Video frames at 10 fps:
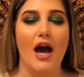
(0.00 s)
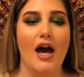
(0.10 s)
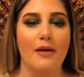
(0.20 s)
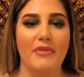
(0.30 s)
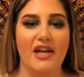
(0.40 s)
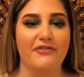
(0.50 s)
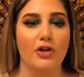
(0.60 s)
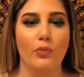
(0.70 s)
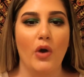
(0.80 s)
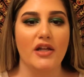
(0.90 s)
If
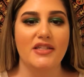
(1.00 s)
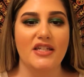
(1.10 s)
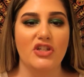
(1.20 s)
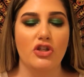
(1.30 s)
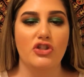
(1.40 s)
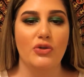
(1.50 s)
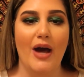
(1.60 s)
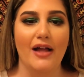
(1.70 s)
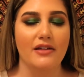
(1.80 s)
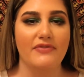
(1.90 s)
you're wanting to
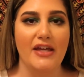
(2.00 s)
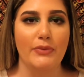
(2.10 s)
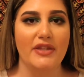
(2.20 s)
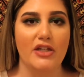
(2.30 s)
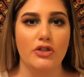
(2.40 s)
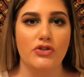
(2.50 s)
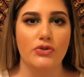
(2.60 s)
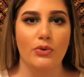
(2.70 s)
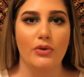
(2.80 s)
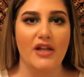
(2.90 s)
elevate within your
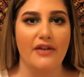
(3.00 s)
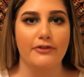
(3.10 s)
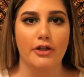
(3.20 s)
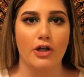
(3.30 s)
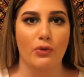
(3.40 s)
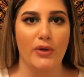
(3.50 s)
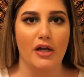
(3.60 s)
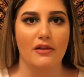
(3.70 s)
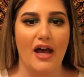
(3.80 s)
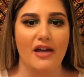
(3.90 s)
school life, your
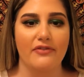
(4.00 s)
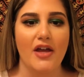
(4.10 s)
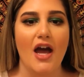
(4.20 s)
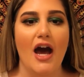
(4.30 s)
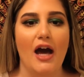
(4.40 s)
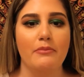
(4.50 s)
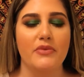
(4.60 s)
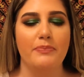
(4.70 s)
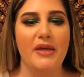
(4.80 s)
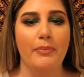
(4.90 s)
career life,
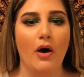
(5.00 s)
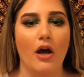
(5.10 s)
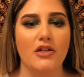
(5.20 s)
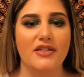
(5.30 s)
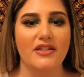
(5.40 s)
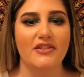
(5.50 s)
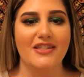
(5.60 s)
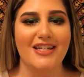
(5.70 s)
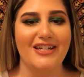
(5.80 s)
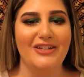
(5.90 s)
people are still
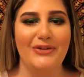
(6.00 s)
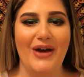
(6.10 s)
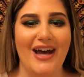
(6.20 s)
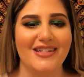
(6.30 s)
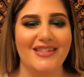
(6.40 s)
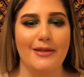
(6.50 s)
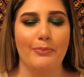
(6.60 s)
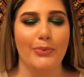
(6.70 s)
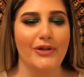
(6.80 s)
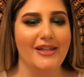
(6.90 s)
seeing you as the
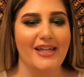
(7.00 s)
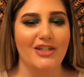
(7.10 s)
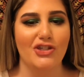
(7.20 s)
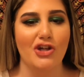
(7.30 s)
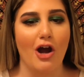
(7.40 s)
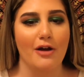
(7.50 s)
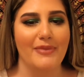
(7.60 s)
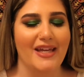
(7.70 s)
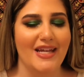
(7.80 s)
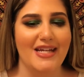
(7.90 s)
brilliant,
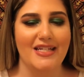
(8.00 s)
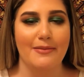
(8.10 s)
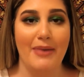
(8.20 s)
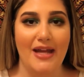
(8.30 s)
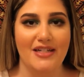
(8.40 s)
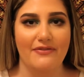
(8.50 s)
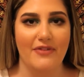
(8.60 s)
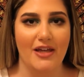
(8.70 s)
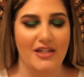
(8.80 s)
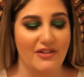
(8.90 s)
charming, and independent
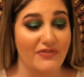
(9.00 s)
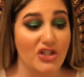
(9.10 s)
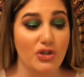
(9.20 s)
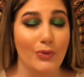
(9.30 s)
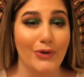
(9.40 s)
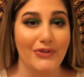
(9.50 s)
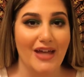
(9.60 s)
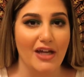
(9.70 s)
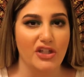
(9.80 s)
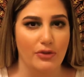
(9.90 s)
individual
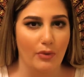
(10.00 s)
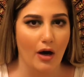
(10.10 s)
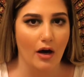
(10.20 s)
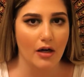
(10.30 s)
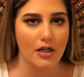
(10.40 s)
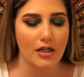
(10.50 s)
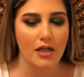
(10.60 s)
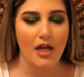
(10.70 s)
that you are.